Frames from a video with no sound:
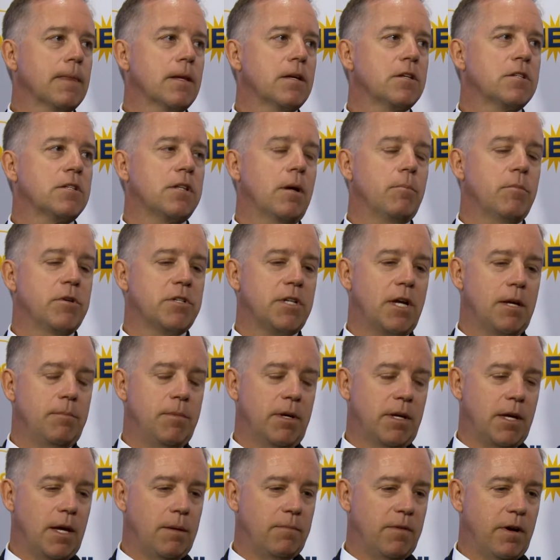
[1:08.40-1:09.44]
Schlumberger
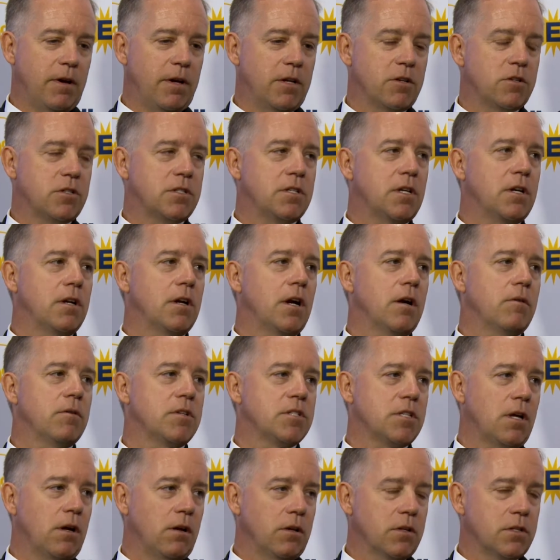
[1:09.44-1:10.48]
became very interested in our
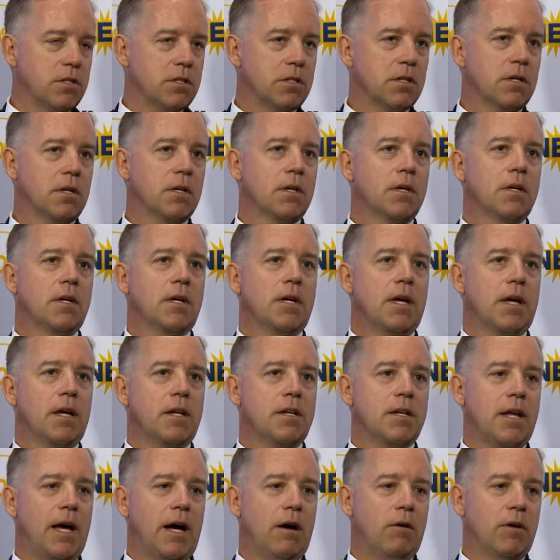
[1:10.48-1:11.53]
results, and
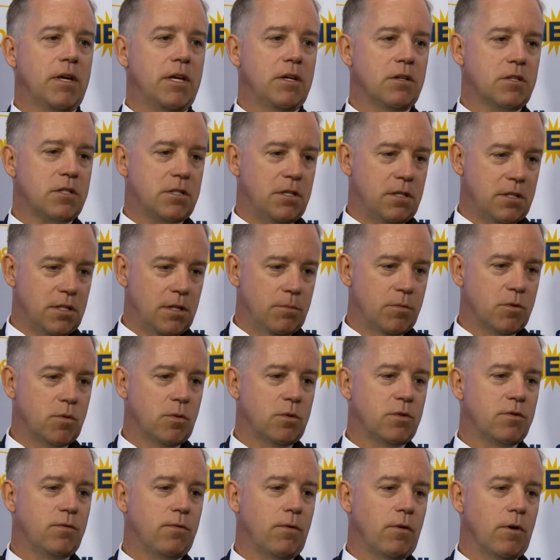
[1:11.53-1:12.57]
now Heel Systems
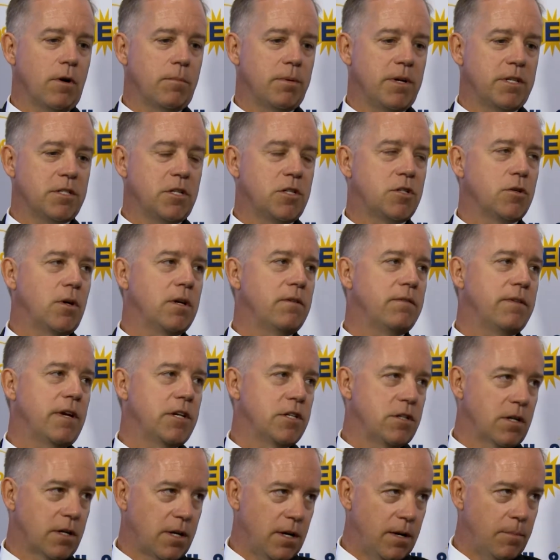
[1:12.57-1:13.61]
was formed as a joint
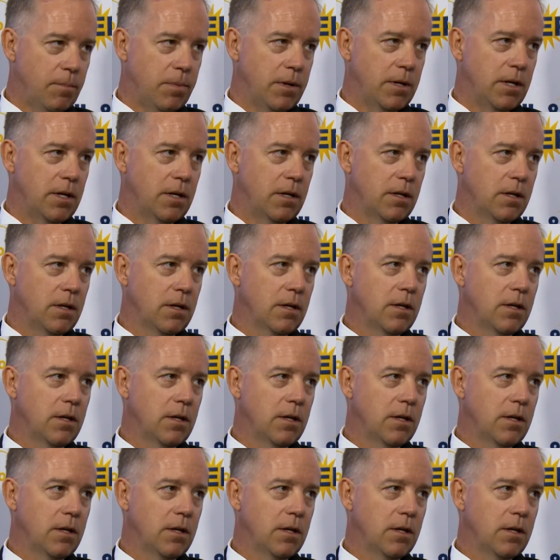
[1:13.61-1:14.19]
venture company,